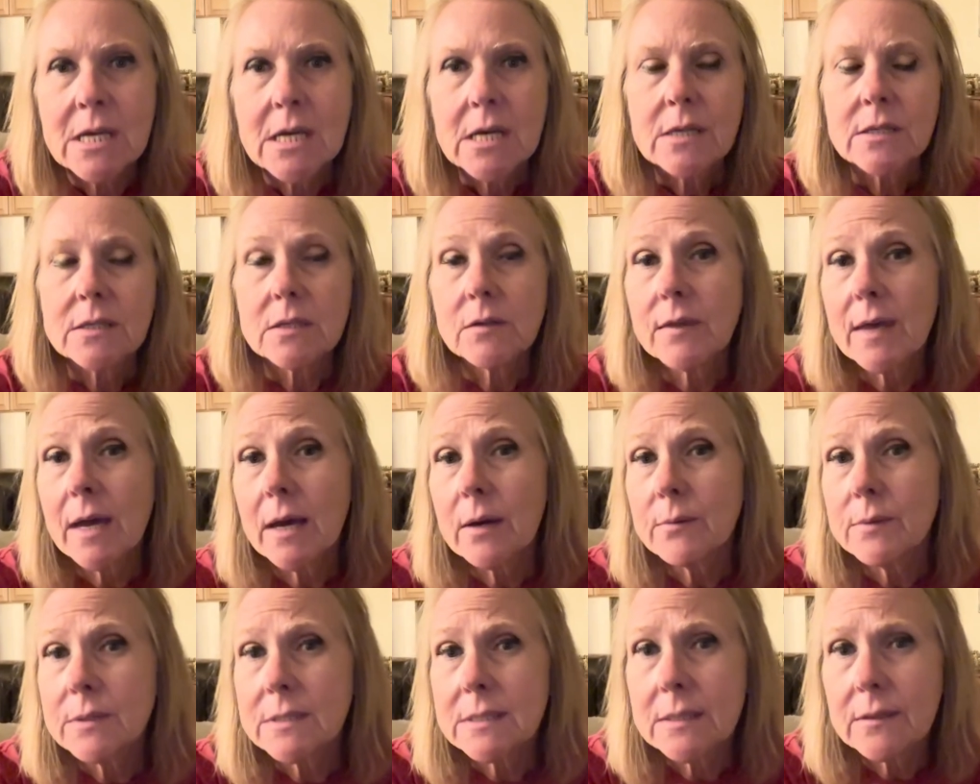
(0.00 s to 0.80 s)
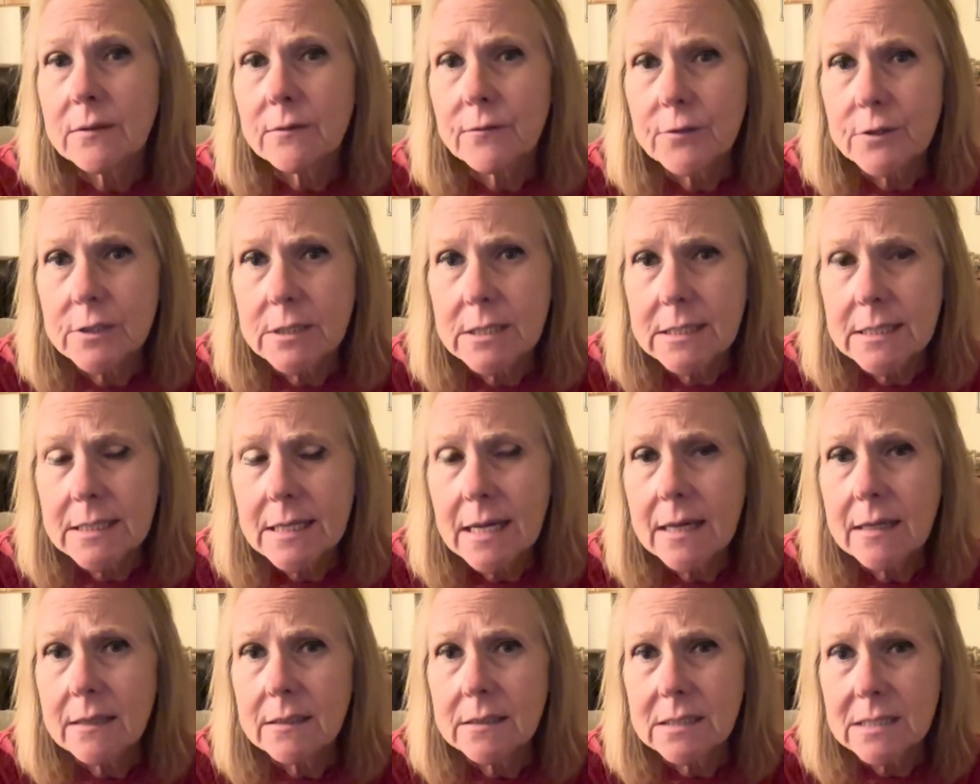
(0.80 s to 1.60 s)
So that was it for
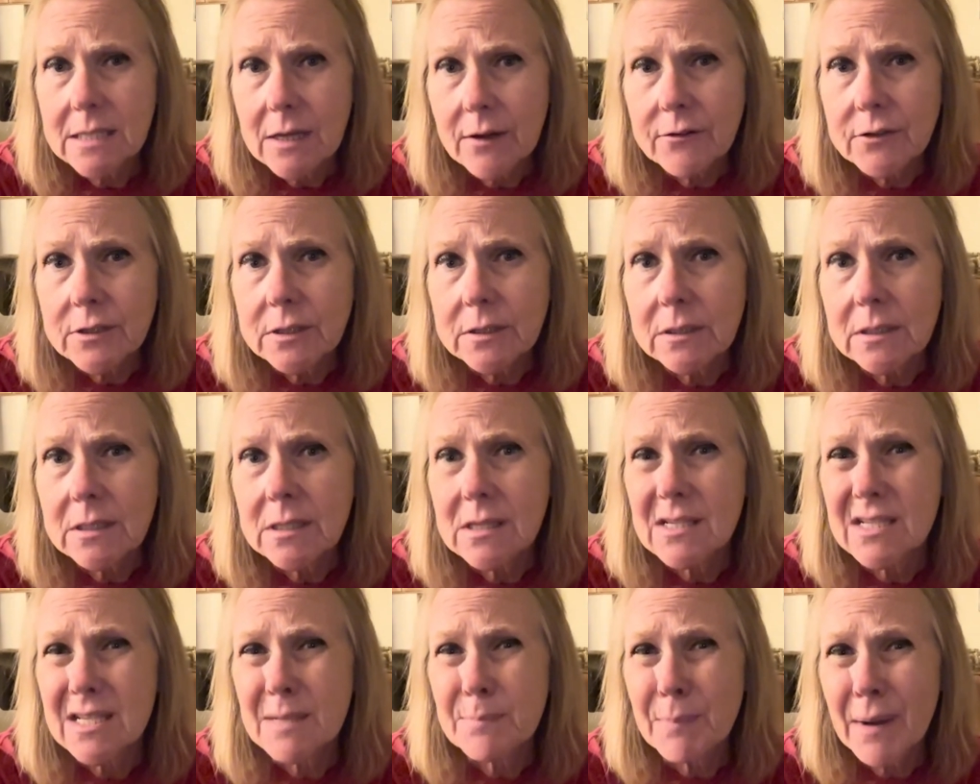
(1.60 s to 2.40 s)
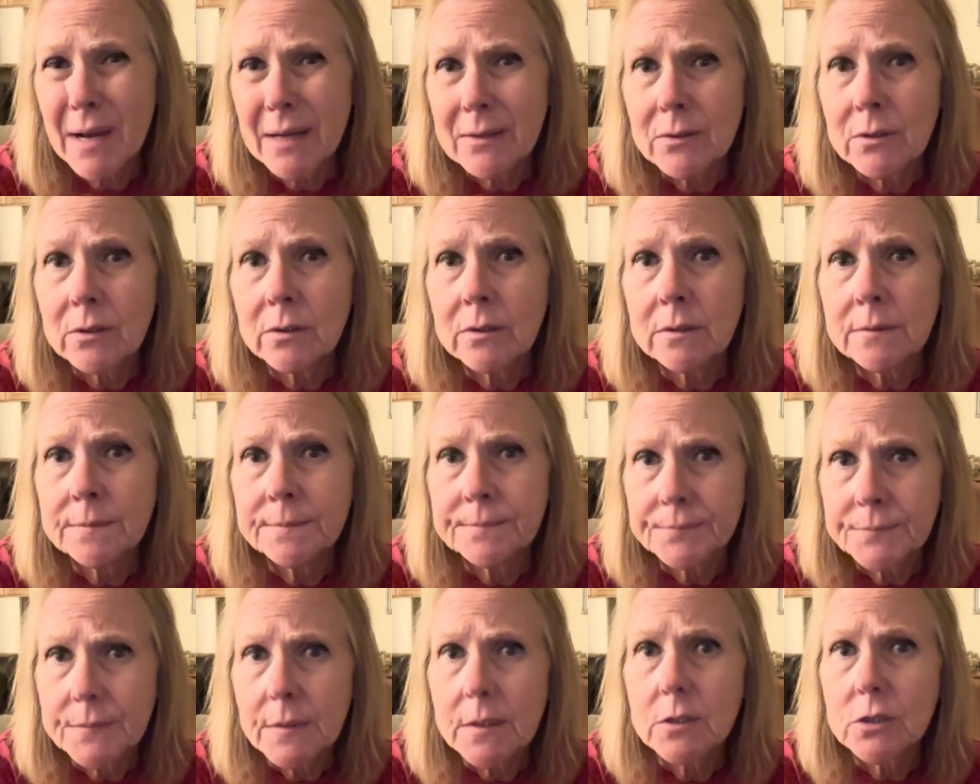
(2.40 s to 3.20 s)
today, and definitely the spiral
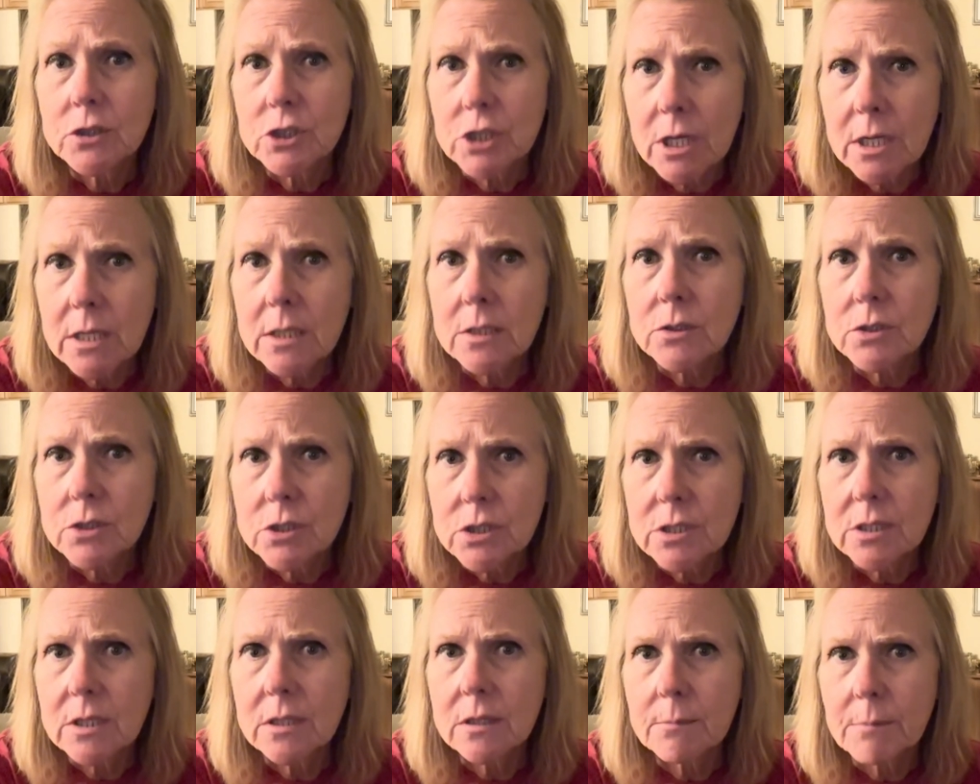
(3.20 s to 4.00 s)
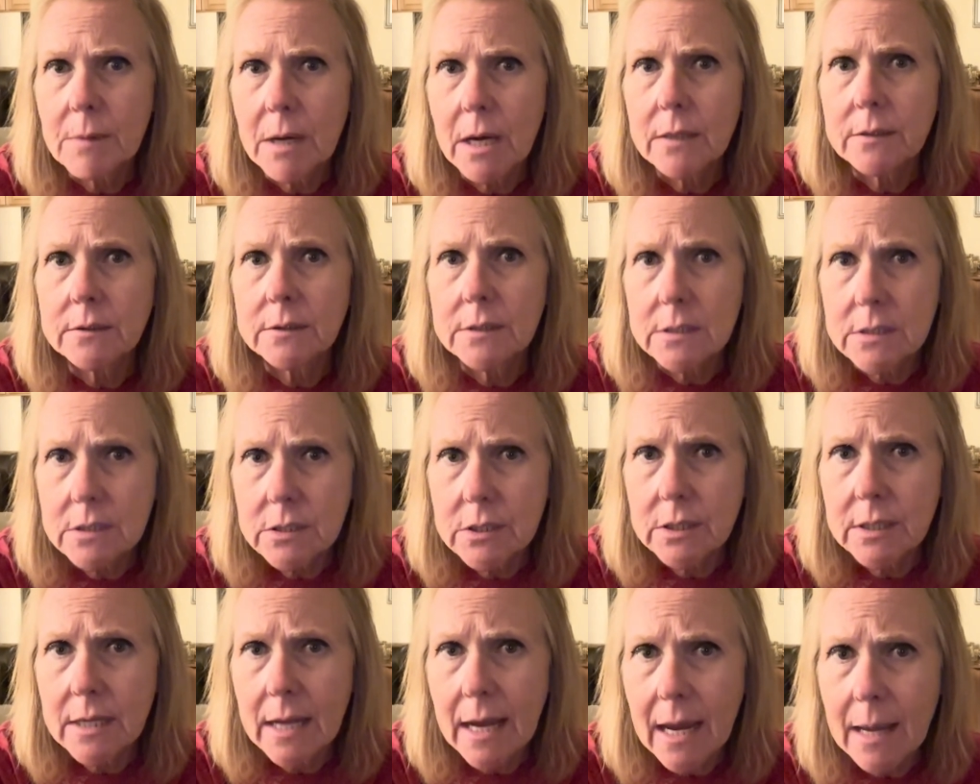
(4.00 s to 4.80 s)
change to the model is
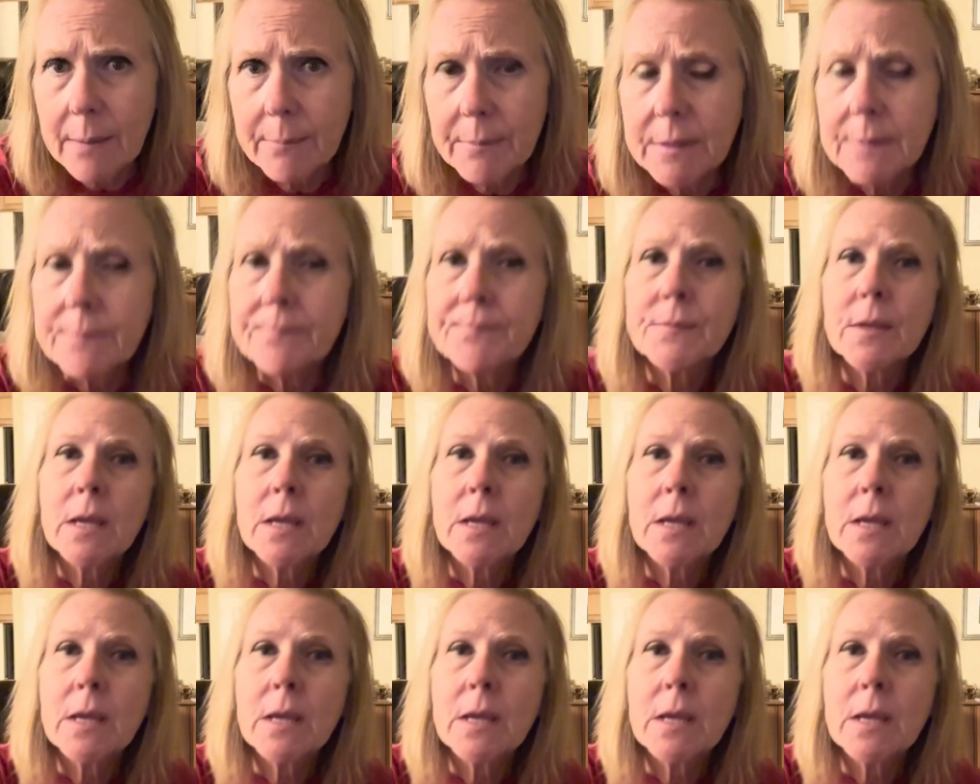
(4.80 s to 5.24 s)
going to happen,